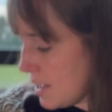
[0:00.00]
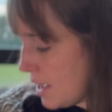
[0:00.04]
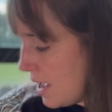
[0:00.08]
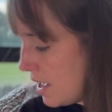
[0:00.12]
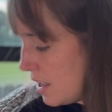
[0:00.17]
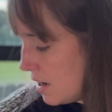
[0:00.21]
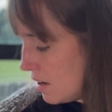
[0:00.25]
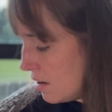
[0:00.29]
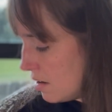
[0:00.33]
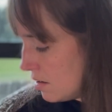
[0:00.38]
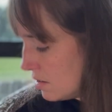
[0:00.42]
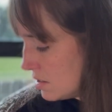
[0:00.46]

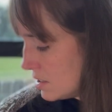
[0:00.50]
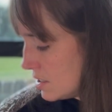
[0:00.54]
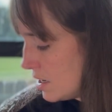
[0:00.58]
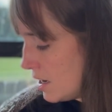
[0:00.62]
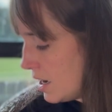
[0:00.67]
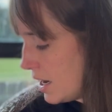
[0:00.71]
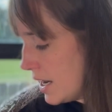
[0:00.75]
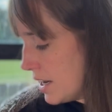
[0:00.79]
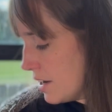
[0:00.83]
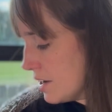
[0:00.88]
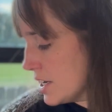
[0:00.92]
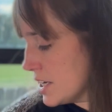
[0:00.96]
it
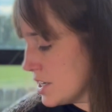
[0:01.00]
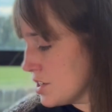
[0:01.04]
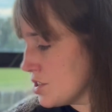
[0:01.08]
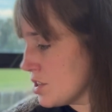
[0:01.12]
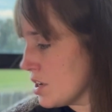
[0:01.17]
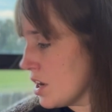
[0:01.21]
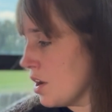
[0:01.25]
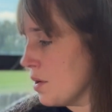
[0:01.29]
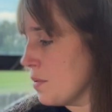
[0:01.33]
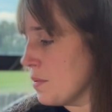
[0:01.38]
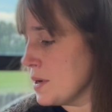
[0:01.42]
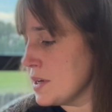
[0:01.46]
Irish?
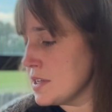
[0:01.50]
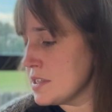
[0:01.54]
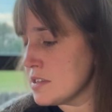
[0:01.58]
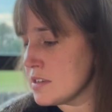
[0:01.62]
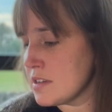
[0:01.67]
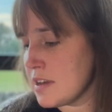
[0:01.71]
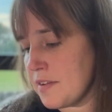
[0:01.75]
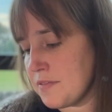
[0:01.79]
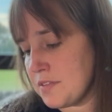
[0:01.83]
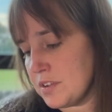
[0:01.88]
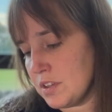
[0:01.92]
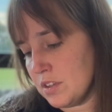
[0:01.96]
I always
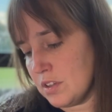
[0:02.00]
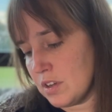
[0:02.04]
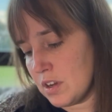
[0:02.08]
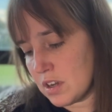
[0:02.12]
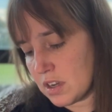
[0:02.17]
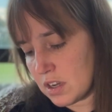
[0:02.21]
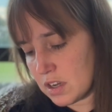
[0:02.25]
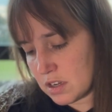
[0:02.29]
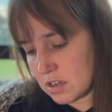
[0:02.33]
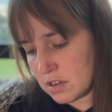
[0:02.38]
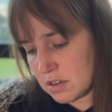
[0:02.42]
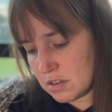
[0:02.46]
have to look.
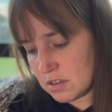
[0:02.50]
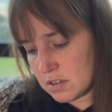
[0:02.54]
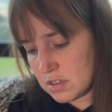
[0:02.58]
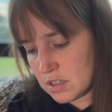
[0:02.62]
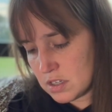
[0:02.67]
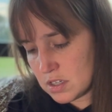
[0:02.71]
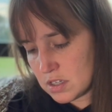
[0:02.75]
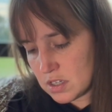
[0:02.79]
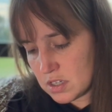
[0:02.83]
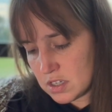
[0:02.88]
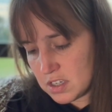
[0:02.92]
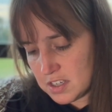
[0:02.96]

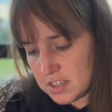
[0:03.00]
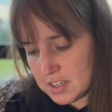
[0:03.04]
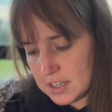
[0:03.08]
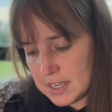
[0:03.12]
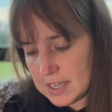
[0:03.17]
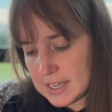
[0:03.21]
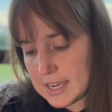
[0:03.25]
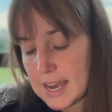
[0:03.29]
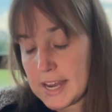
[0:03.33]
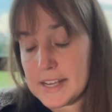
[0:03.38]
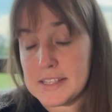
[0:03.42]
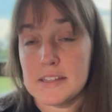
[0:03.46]

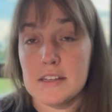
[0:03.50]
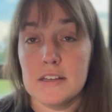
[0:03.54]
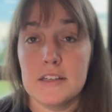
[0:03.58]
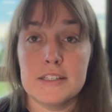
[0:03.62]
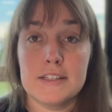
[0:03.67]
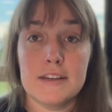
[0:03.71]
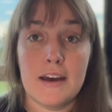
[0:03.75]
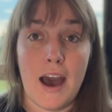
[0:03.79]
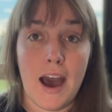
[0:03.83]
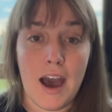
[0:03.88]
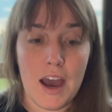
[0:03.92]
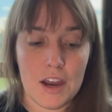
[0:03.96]
Yes, it's
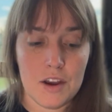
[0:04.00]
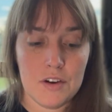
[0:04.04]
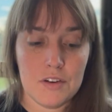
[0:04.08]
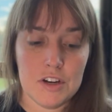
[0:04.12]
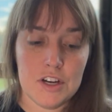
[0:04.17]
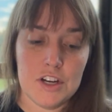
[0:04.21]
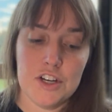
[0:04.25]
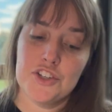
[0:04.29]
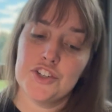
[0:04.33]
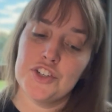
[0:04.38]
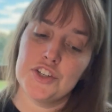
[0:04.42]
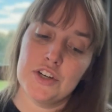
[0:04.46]
an
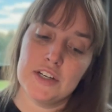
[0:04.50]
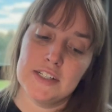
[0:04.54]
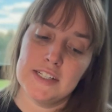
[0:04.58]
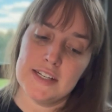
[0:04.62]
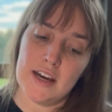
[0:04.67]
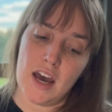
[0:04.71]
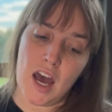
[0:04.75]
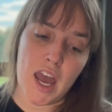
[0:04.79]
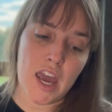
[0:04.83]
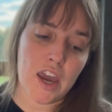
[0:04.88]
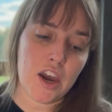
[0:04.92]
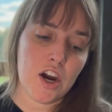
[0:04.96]
Irish
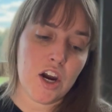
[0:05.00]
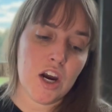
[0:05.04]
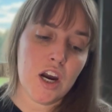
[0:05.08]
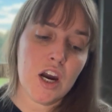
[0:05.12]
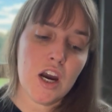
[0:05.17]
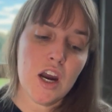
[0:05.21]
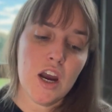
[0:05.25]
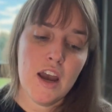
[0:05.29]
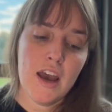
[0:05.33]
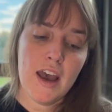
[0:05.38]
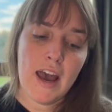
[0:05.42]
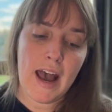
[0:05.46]
dyer,
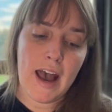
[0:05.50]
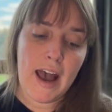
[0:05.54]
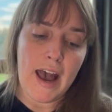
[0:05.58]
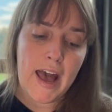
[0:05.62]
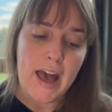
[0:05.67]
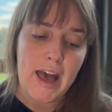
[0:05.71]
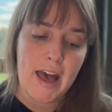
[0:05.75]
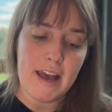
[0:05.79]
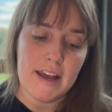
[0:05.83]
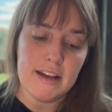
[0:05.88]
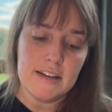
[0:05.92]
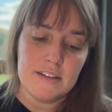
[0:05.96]

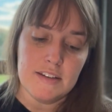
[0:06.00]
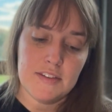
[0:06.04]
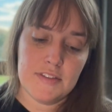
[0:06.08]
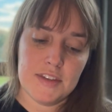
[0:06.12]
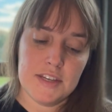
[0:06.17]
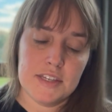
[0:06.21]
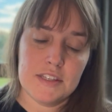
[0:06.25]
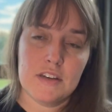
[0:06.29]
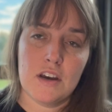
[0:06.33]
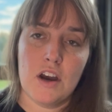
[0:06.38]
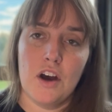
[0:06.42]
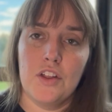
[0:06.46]
and
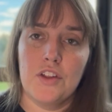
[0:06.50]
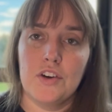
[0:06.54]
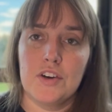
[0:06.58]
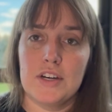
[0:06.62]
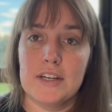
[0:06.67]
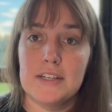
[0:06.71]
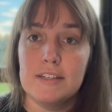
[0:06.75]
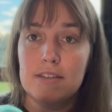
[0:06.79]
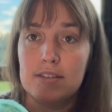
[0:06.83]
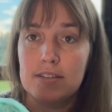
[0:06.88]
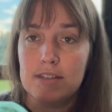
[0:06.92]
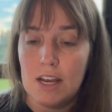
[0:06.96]
this color
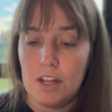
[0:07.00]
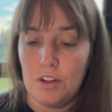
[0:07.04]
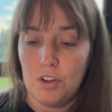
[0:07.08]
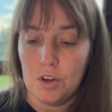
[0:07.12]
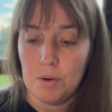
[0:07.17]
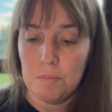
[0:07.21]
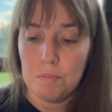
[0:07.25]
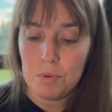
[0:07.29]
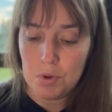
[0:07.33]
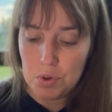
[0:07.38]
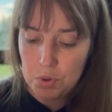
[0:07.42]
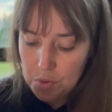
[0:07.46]
is Sailor
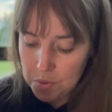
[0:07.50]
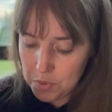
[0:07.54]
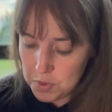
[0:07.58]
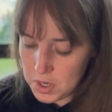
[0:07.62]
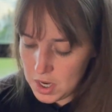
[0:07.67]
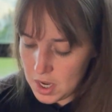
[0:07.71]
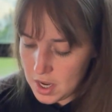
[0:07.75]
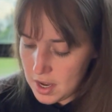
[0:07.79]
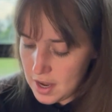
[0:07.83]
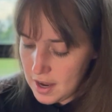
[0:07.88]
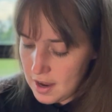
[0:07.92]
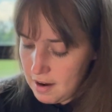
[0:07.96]
Moon.
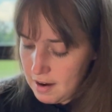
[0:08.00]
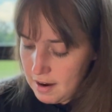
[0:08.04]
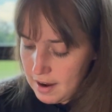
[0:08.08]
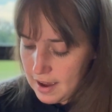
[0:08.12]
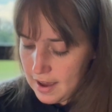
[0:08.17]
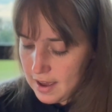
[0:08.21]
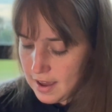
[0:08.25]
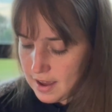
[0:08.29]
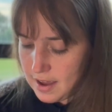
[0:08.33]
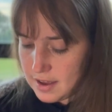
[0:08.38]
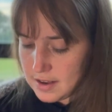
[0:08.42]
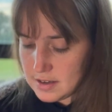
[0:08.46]

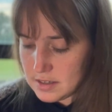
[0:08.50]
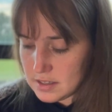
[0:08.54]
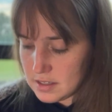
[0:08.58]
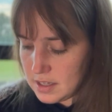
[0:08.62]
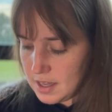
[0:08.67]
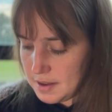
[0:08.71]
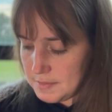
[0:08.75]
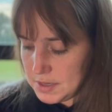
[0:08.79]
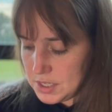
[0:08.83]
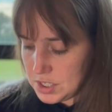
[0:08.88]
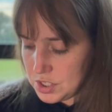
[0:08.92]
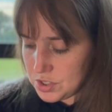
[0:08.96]
And
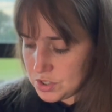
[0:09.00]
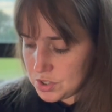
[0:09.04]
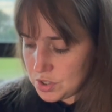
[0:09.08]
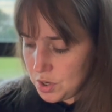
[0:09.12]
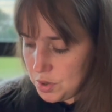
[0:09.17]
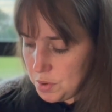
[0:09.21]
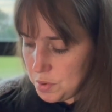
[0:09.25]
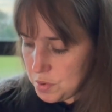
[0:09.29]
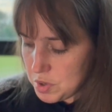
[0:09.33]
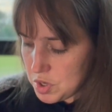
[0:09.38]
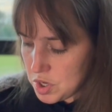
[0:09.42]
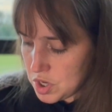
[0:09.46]
let me
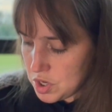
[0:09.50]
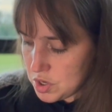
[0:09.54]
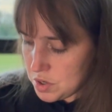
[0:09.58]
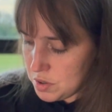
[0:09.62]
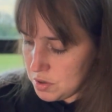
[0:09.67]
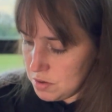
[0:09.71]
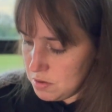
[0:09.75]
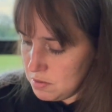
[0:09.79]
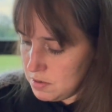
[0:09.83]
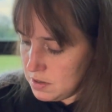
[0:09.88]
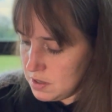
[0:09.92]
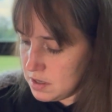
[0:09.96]
show
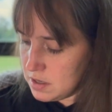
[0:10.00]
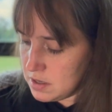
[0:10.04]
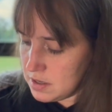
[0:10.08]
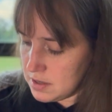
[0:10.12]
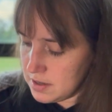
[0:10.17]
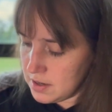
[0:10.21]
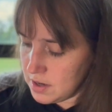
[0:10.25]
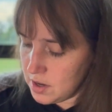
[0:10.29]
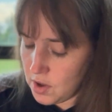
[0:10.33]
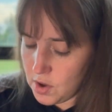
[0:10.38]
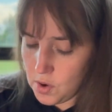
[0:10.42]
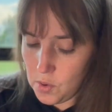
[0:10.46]
you
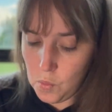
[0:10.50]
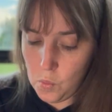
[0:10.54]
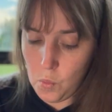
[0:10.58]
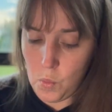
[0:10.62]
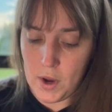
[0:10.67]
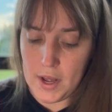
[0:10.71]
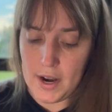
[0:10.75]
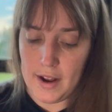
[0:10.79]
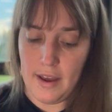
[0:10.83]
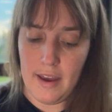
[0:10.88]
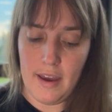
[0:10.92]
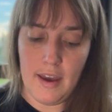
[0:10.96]

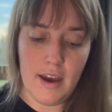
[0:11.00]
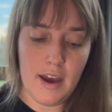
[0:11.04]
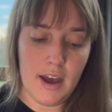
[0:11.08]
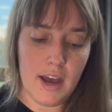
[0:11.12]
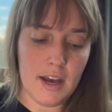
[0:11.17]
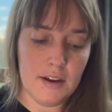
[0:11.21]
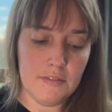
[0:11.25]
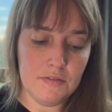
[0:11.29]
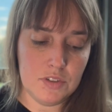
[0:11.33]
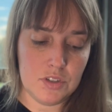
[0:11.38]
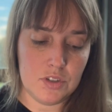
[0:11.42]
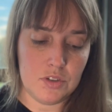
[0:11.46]
what I
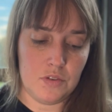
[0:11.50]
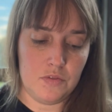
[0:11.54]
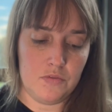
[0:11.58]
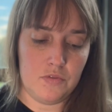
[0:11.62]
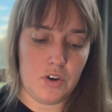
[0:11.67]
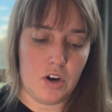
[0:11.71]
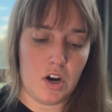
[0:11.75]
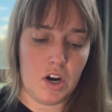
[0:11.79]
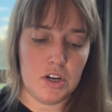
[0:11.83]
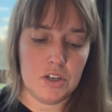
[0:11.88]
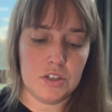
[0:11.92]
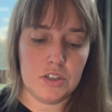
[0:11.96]
have so
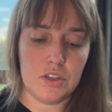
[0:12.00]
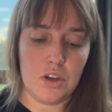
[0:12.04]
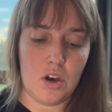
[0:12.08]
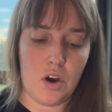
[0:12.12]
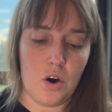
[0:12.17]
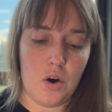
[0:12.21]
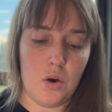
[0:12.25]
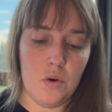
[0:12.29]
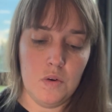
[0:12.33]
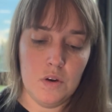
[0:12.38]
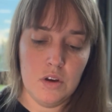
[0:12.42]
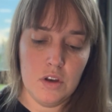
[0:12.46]
far.
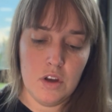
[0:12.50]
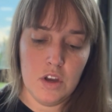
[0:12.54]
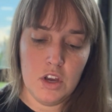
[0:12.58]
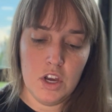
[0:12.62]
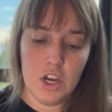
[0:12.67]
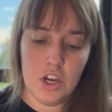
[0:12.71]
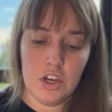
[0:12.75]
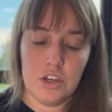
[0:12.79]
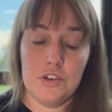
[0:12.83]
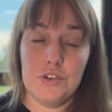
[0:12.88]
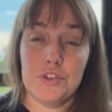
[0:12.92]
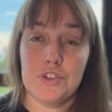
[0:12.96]
So
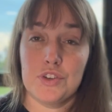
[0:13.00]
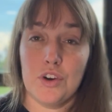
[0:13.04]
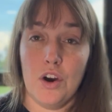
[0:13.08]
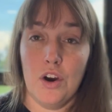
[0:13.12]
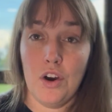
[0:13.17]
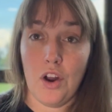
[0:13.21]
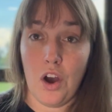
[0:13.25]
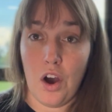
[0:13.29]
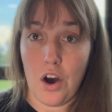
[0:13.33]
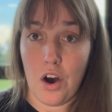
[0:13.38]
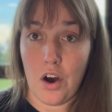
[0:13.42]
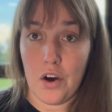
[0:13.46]
you start
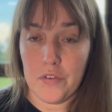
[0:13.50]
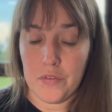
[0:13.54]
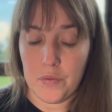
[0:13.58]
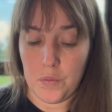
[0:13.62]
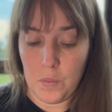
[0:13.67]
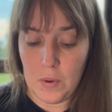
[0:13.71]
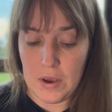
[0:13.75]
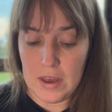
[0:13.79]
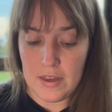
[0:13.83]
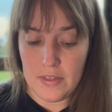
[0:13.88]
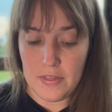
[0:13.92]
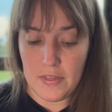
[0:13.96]
off
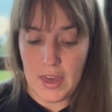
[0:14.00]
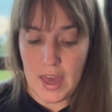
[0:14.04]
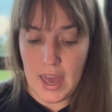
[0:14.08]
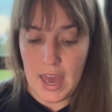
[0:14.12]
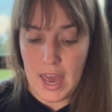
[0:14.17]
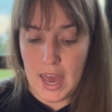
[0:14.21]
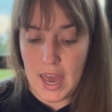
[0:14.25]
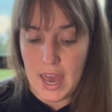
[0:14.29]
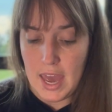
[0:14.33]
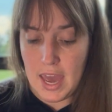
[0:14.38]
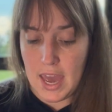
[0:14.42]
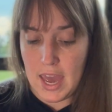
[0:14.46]
with
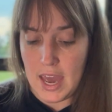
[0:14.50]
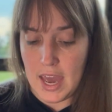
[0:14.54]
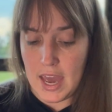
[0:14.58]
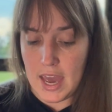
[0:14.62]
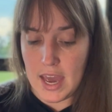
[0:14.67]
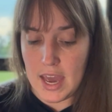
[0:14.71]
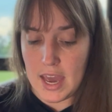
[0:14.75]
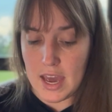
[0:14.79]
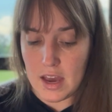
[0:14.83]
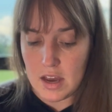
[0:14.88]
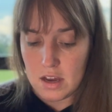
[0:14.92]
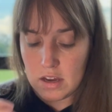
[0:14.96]

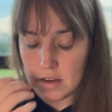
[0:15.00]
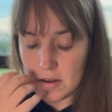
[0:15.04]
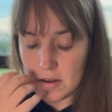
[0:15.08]
a